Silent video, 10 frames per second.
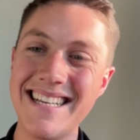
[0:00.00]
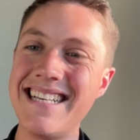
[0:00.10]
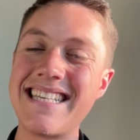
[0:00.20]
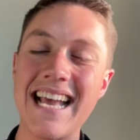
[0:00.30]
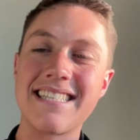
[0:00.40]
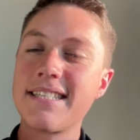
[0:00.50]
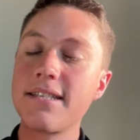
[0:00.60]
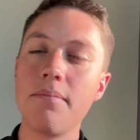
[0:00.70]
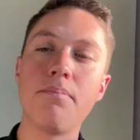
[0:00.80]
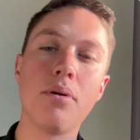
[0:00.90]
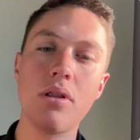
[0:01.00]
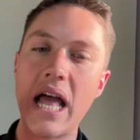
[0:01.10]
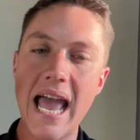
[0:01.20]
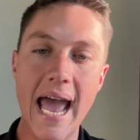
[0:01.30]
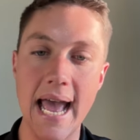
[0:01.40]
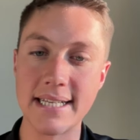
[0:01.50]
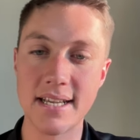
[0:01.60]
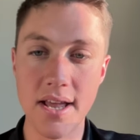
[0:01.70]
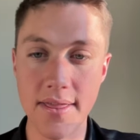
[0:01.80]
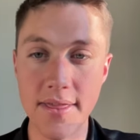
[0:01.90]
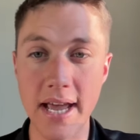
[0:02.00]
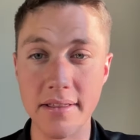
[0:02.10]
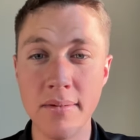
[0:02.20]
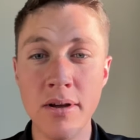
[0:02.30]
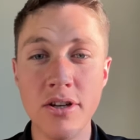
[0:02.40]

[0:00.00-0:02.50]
It's as simple as that.